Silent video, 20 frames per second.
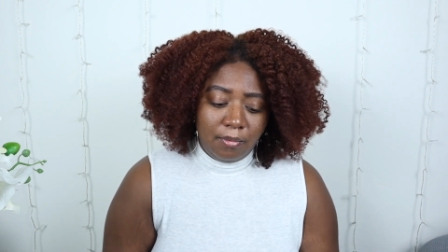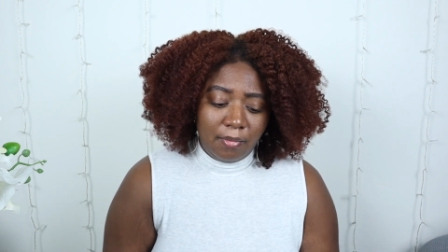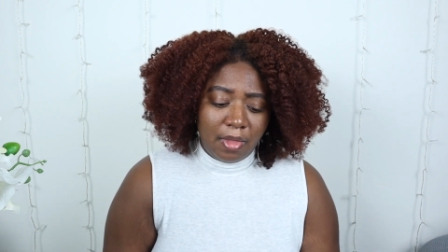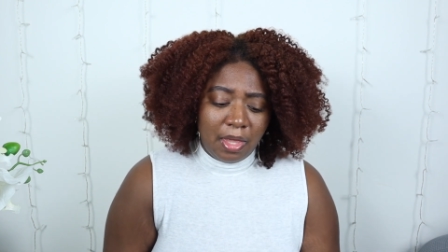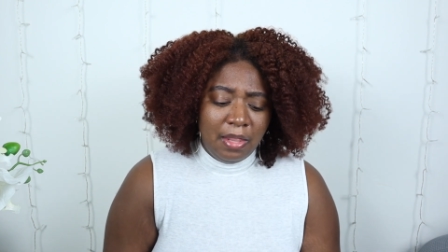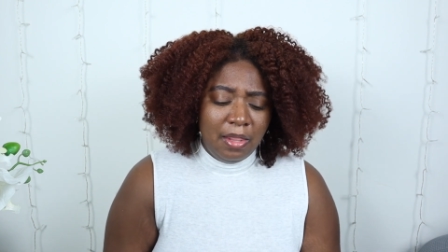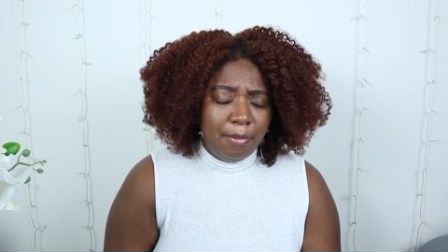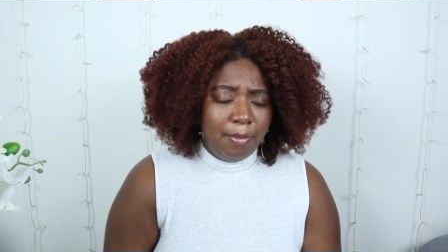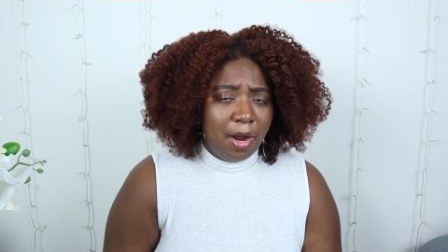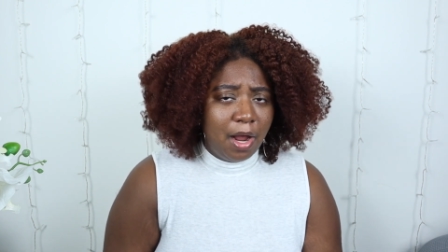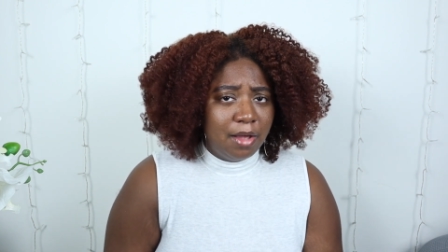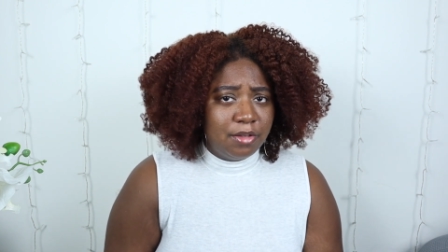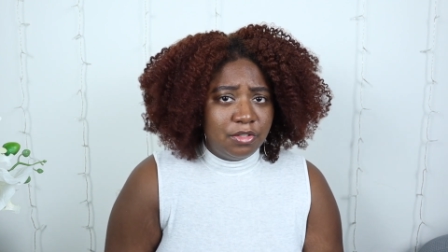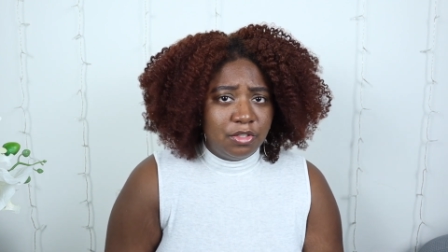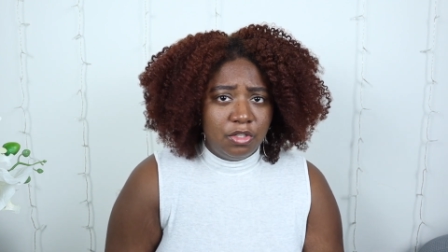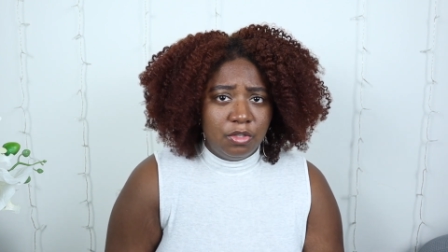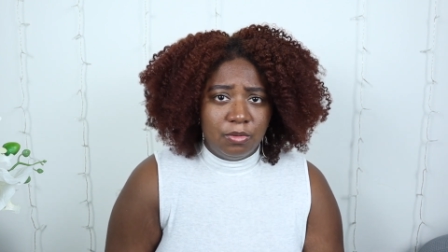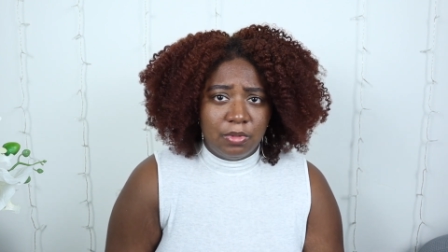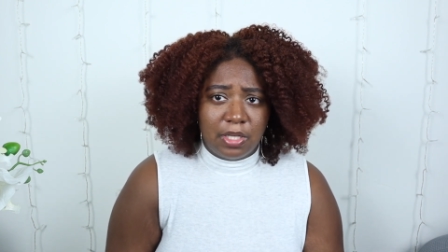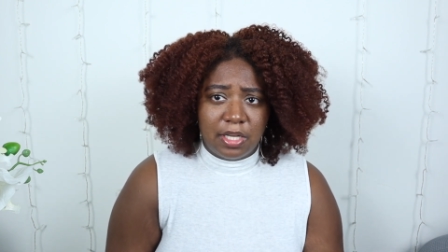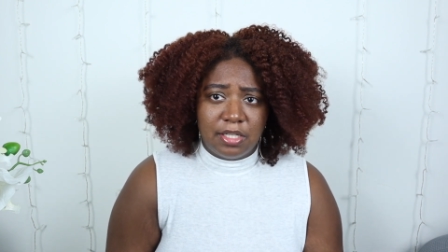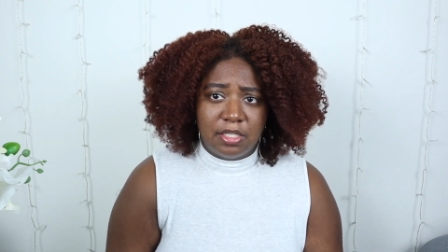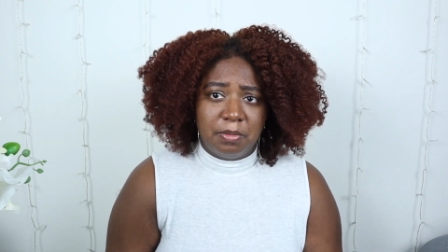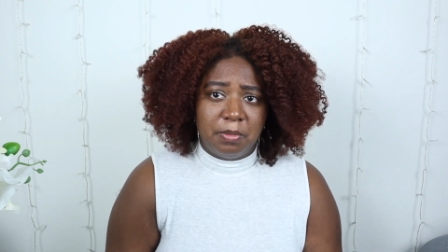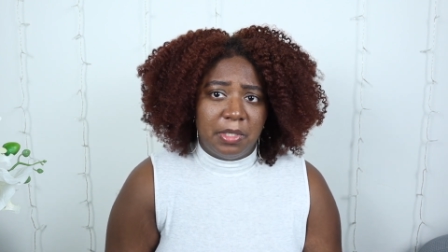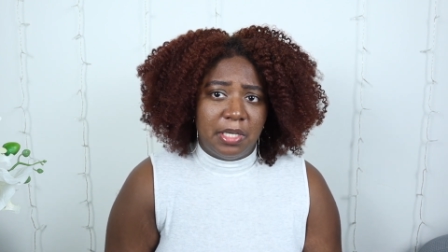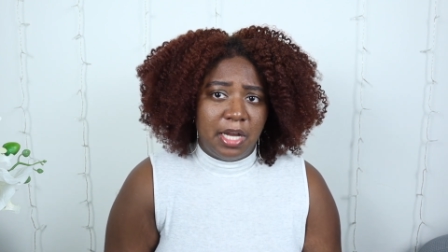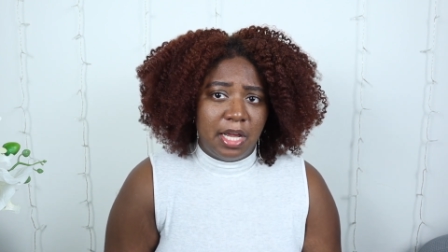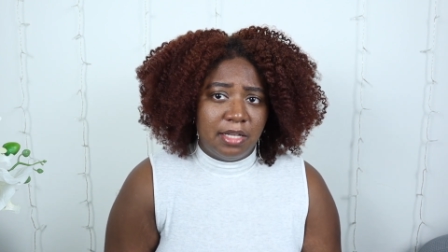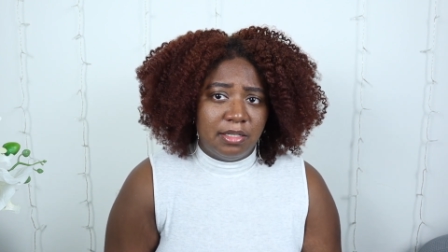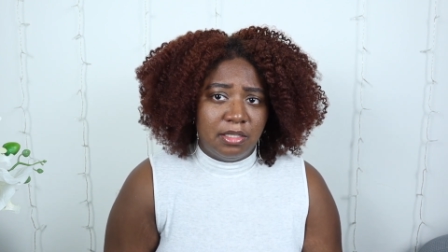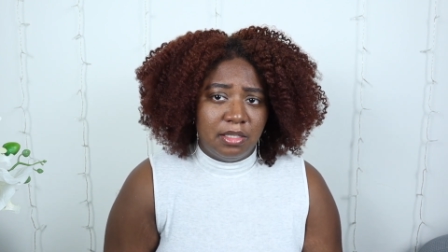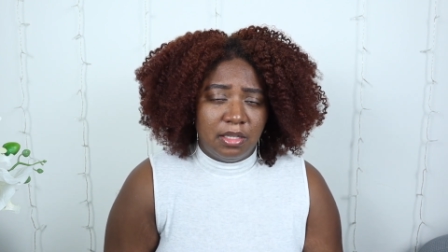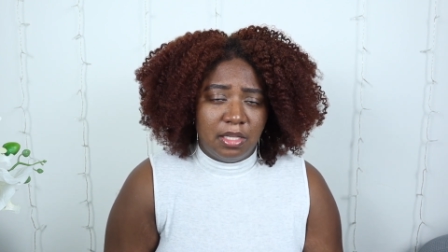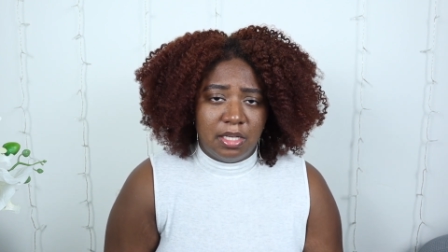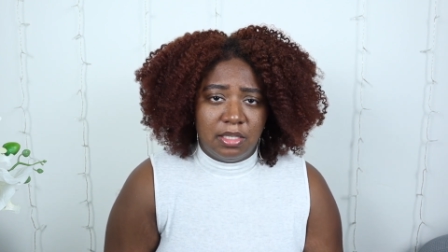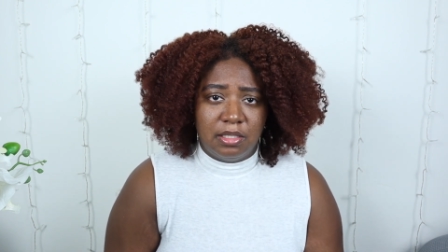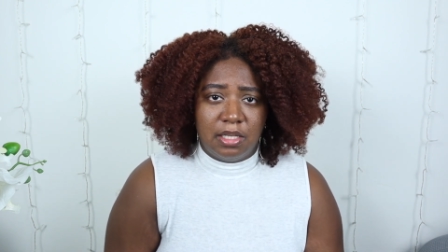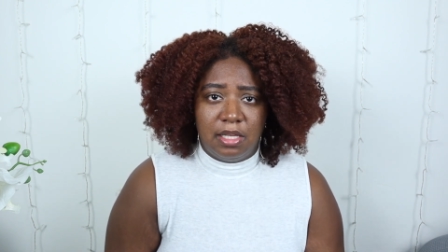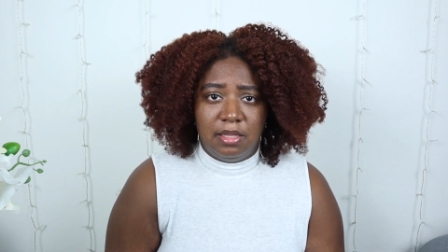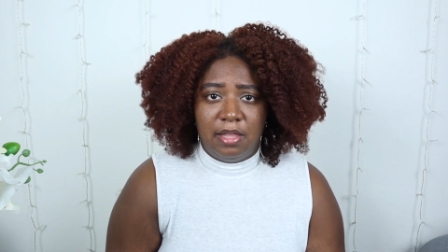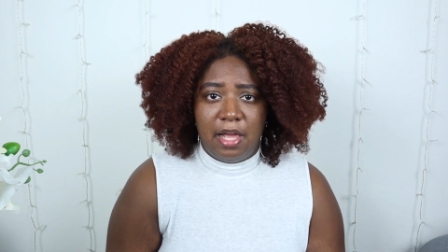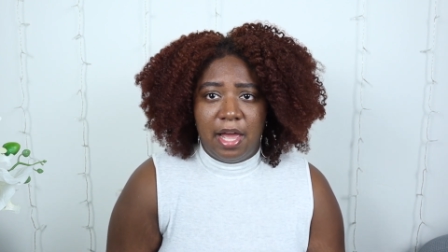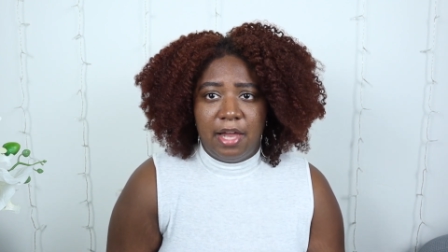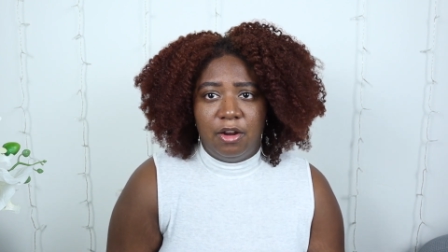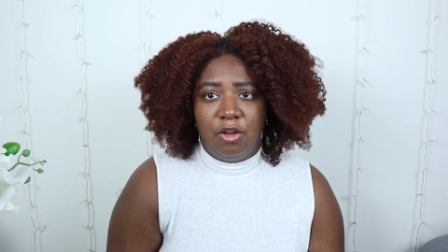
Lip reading: And that probably has to do with, like, split ends and things like that.